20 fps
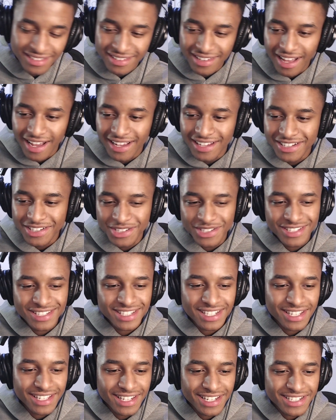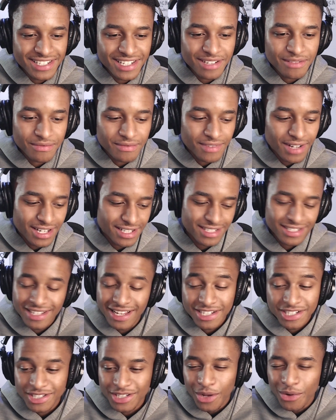like just sick of the gym. I
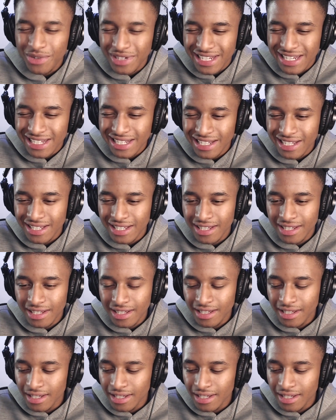just I just don't need it.